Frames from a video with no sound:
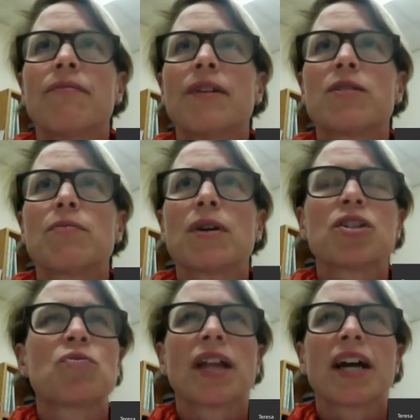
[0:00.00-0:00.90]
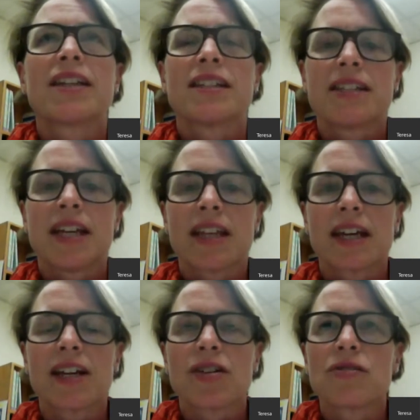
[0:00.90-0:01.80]
as much as we like to see the
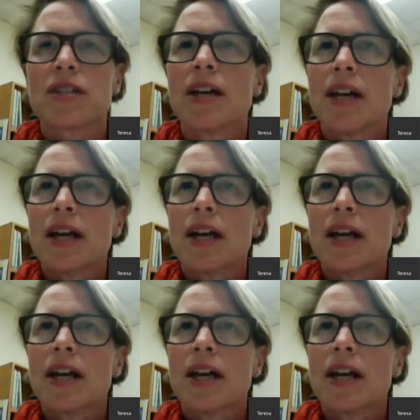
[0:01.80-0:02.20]
kiddos,